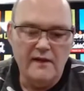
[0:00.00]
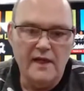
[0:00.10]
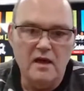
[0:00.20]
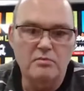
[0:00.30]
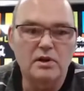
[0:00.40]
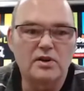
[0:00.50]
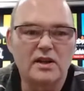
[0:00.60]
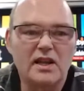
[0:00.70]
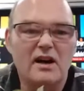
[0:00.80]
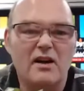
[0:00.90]
But look
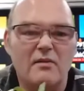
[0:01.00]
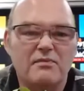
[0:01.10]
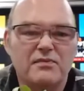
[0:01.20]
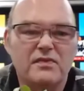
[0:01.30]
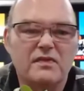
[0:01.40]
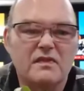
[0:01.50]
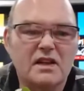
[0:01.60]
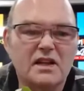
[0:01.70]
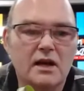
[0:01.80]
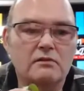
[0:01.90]
at that.
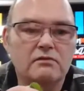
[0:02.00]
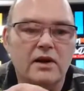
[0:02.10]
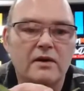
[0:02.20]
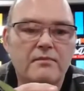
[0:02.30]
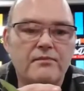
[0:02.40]
Isn't that lovely?